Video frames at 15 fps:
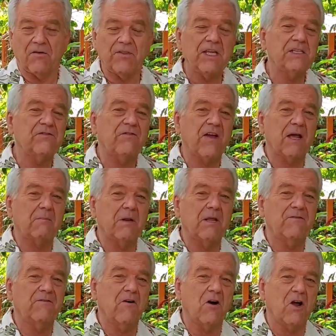These family
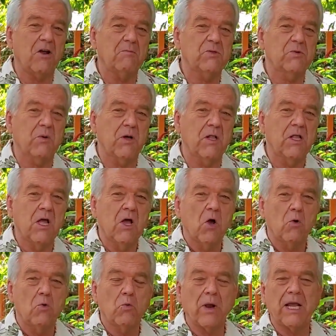farms will
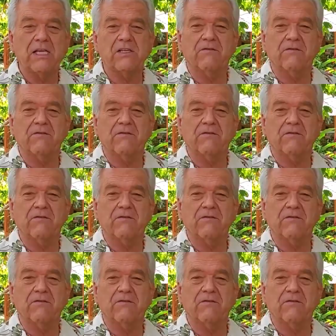raise